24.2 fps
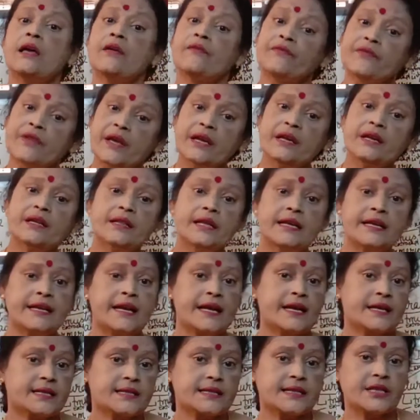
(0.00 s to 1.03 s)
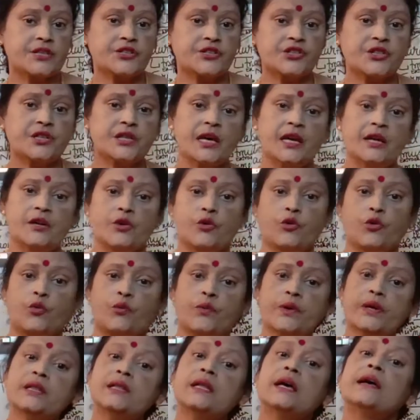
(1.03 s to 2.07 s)
Then in the next session, I'll go
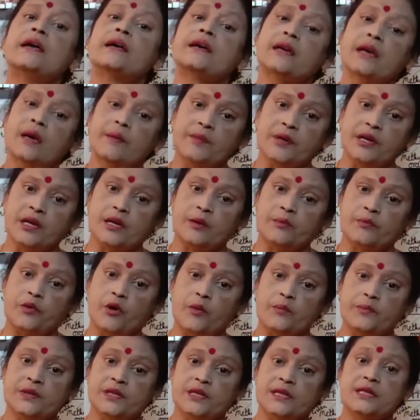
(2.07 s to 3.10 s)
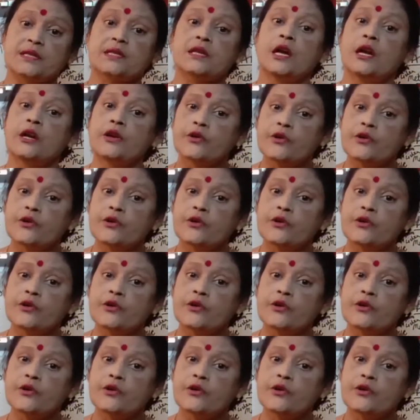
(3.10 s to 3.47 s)
with chemical properties.